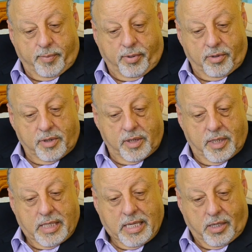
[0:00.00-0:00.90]
a person
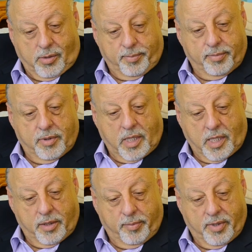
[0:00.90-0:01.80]
that helped
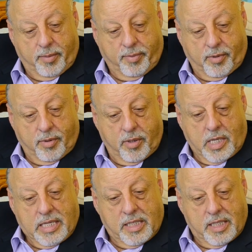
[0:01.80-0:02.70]
other people
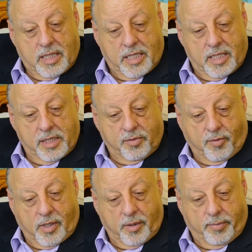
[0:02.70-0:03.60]
and did things
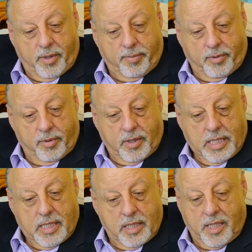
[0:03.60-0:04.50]
for other people
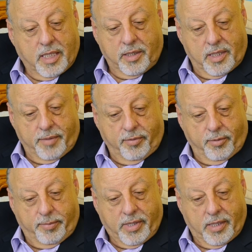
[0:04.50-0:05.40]
that they could never
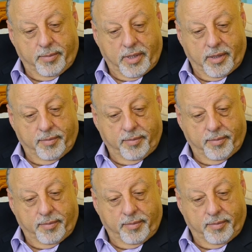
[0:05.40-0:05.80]
repay me.